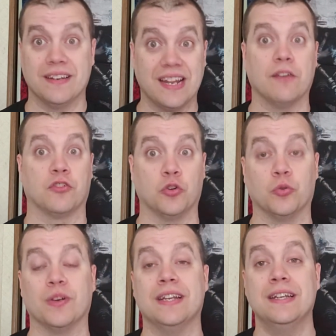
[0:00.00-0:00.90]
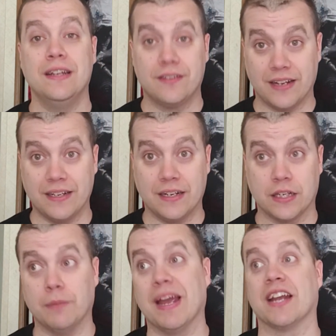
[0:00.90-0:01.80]
did have surgery, decided not to
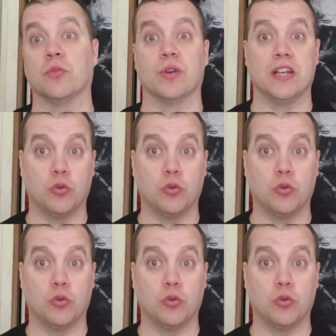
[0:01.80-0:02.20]
get back in the ring.